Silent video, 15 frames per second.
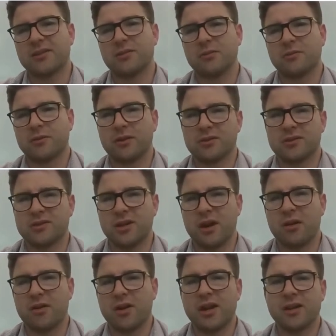So we've got
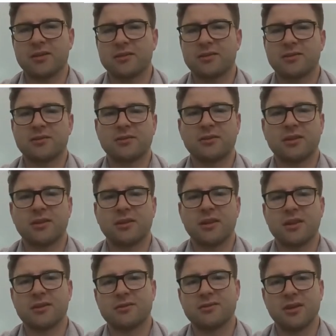star anise,
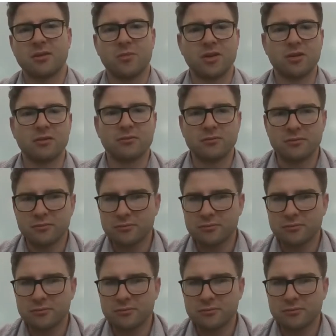cinnamon,